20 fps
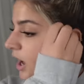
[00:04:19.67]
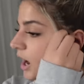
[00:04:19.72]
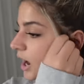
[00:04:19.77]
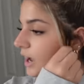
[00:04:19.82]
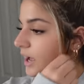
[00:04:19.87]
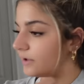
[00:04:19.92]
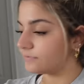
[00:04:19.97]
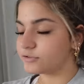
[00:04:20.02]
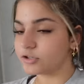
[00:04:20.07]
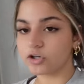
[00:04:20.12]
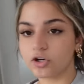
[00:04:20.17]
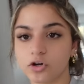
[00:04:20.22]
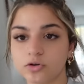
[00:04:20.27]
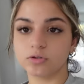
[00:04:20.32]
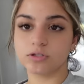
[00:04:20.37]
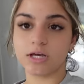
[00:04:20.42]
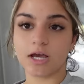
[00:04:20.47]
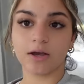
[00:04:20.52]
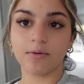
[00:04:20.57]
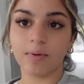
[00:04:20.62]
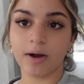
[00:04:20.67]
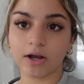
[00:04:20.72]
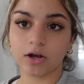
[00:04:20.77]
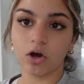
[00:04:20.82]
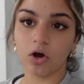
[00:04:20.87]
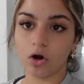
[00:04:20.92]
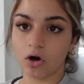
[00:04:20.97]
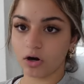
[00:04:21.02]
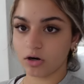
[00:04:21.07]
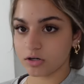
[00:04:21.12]
I have to go take my
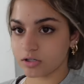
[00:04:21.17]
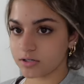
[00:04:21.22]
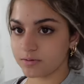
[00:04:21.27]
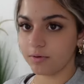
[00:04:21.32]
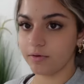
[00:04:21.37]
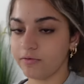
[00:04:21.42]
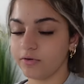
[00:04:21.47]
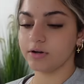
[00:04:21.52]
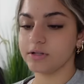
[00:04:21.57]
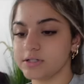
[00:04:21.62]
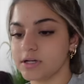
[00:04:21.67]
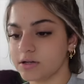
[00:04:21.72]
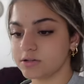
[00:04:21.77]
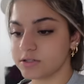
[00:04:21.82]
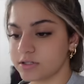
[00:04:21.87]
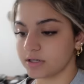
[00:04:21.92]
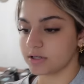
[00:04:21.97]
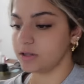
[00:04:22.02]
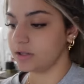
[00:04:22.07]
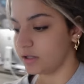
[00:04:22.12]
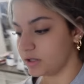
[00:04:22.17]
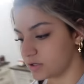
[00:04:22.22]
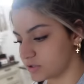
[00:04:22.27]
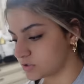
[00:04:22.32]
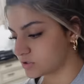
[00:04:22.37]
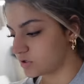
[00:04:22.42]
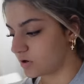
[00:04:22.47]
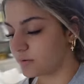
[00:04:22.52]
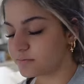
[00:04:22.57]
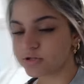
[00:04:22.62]
car to my friend's house to clean it,
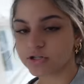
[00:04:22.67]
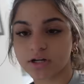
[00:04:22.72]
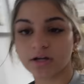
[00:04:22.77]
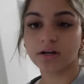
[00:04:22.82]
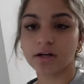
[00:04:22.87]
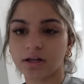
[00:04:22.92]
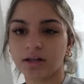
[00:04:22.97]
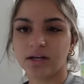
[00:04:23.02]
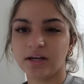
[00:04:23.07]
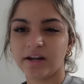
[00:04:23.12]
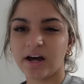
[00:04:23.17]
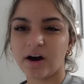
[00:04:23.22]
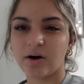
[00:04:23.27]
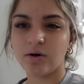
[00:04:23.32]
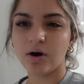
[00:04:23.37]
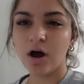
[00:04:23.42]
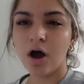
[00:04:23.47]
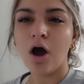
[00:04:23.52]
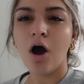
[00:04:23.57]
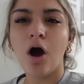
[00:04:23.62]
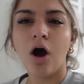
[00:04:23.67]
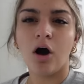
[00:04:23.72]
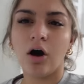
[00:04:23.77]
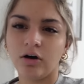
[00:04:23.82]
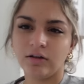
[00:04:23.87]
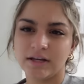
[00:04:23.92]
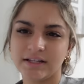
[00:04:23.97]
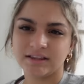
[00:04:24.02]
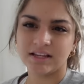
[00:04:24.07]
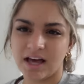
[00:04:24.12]
so I'm just gonna clean out
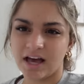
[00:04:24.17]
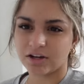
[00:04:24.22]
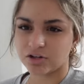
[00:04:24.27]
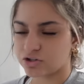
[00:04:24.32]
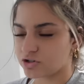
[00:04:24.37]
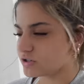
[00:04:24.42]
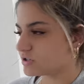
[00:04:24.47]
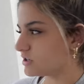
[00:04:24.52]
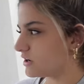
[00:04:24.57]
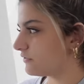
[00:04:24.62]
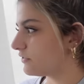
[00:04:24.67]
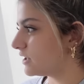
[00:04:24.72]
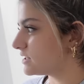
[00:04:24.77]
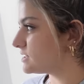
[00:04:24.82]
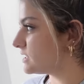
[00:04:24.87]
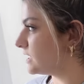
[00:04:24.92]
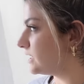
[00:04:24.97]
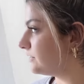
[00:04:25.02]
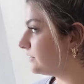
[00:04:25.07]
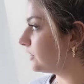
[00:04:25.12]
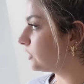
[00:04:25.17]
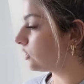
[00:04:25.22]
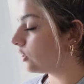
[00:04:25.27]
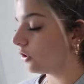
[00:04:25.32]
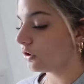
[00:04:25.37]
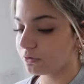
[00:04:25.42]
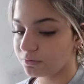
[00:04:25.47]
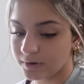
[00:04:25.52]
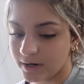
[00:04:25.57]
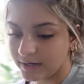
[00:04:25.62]
all like the extra stuff that's in there
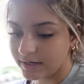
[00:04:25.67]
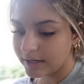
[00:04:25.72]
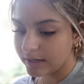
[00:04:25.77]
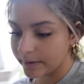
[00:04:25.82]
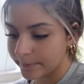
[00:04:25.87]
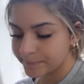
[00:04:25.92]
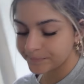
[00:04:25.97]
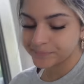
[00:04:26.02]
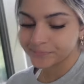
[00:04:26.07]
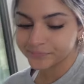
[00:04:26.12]
already,